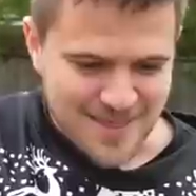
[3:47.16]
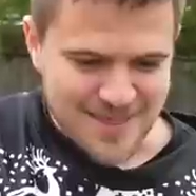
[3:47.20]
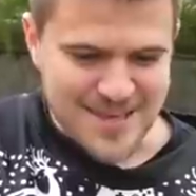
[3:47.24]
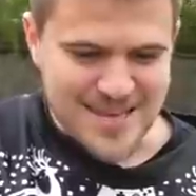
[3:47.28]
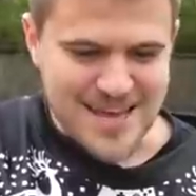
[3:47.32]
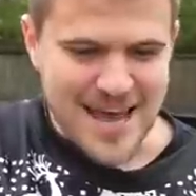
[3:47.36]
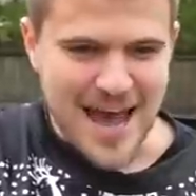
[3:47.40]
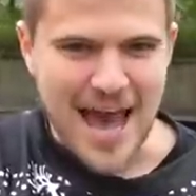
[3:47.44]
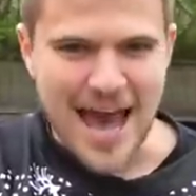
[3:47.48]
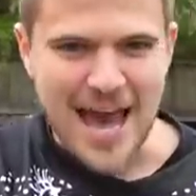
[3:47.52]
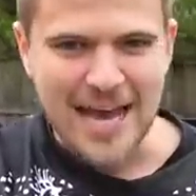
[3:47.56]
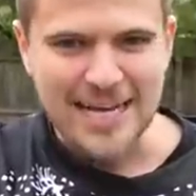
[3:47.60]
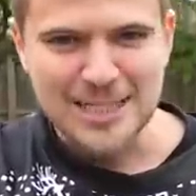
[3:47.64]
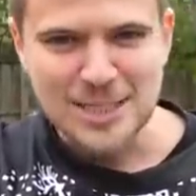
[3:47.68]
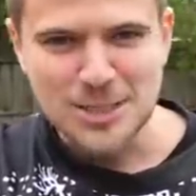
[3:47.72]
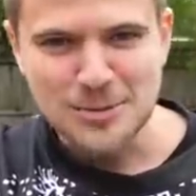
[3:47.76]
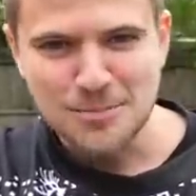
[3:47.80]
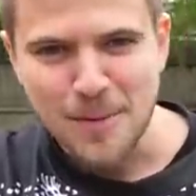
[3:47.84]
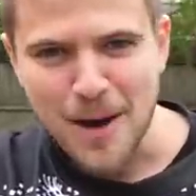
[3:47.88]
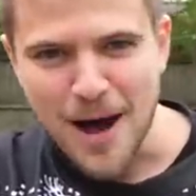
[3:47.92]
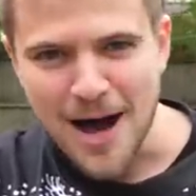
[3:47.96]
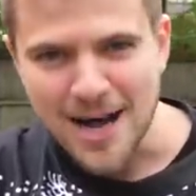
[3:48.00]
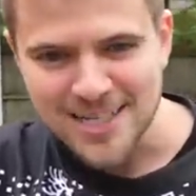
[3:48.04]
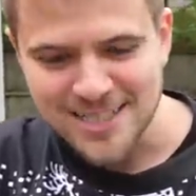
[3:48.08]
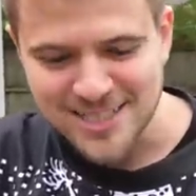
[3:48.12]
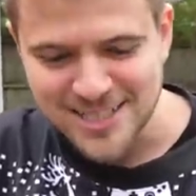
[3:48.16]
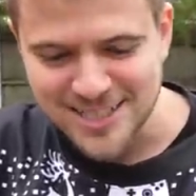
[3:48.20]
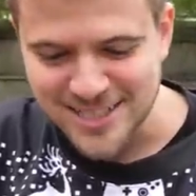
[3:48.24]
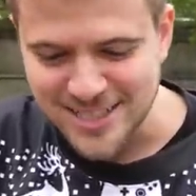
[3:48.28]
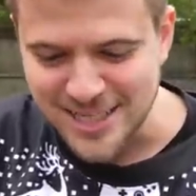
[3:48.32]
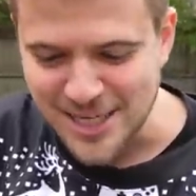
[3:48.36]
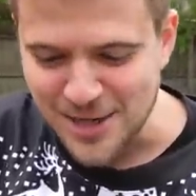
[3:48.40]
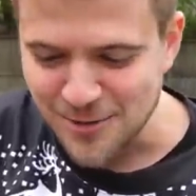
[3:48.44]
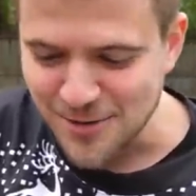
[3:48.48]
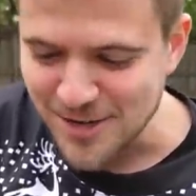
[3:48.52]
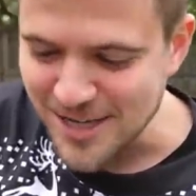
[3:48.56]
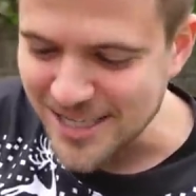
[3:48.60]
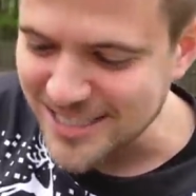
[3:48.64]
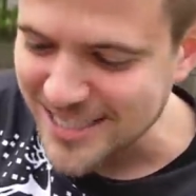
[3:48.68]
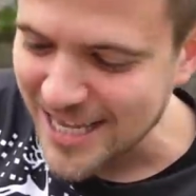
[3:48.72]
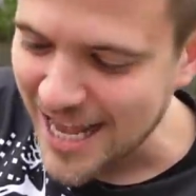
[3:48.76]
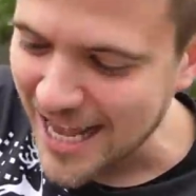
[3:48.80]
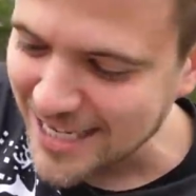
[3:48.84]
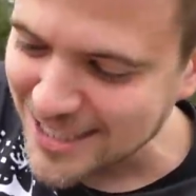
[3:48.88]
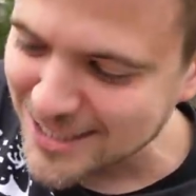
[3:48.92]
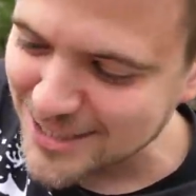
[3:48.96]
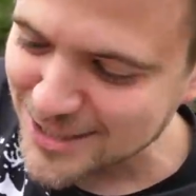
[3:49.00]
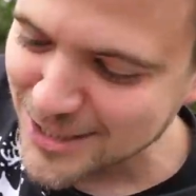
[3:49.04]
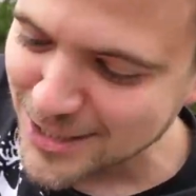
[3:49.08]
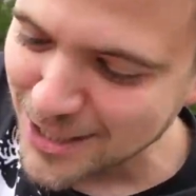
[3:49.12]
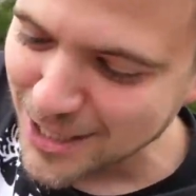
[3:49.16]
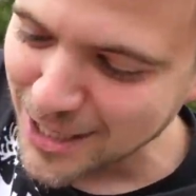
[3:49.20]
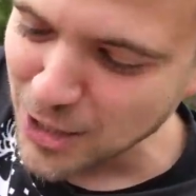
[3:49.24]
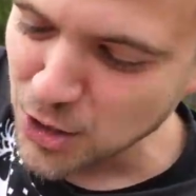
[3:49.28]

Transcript: The Xbox Series X